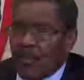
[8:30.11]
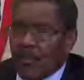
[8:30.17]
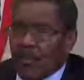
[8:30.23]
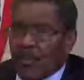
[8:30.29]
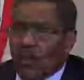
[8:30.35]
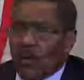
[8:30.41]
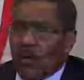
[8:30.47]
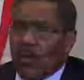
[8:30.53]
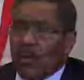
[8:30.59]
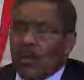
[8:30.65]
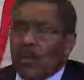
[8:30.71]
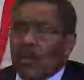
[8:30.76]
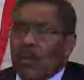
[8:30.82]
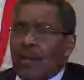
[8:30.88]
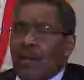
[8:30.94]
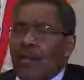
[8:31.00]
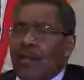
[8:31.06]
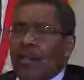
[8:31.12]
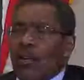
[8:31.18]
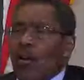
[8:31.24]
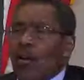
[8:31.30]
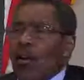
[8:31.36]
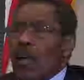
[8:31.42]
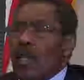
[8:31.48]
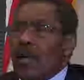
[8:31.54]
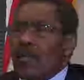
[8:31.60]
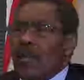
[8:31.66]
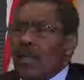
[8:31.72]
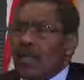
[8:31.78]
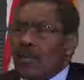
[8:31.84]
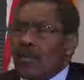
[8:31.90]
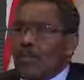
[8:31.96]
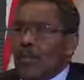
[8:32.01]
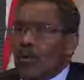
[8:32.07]
So the
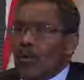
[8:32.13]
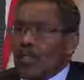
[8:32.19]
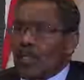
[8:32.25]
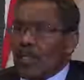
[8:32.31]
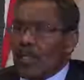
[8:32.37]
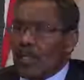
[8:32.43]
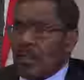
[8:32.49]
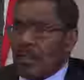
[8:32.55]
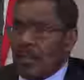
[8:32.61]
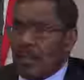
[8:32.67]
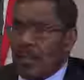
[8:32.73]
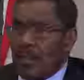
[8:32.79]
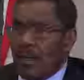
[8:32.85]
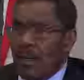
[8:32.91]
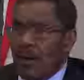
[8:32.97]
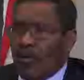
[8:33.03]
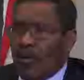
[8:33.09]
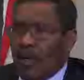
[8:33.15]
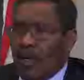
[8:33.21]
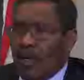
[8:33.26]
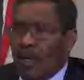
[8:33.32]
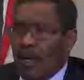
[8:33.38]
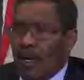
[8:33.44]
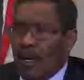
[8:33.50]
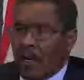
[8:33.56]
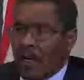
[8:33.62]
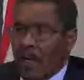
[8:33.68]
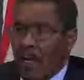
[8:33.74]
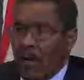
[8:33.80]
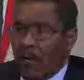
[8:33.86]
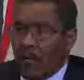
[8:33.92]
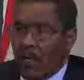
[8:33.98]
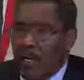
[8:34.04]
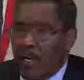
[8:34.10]
argument portion of the
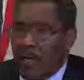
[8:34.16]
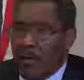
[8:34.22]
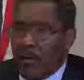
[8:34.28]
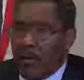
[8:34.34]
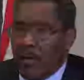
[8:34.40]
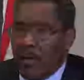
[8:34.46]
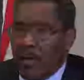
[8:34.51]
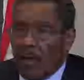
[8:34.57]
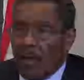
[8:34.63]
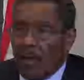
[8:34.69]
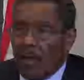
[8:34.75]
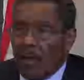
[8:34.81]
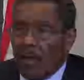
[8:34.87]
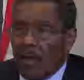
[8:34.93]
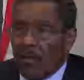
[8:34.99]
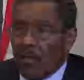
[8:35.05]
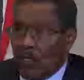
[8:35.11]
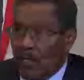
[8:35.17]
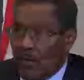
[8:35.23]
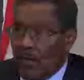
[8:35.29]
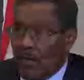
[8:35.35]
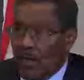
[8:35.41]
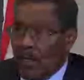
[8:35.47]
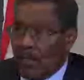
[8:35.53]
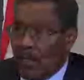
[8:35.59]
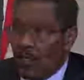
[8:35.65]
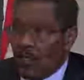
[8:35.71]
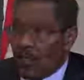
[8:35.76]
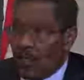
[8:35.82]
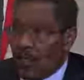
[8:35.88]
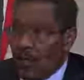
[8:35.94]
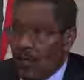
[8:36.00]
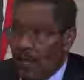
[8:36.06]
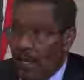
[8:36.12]
calendar year was
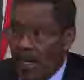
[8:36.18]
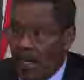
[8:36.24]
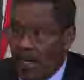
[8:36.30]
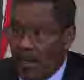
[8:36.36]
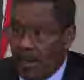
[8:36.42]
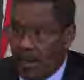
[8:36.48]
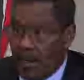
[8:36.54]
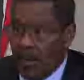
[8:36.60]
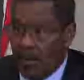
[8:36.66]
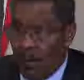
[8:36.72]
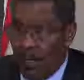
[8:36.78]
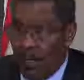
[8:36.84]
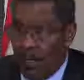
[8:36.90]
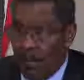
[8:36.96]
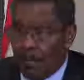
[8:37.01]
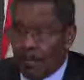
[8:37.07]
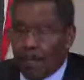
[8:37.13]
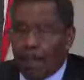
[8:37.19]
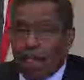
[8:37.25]
essentially completed.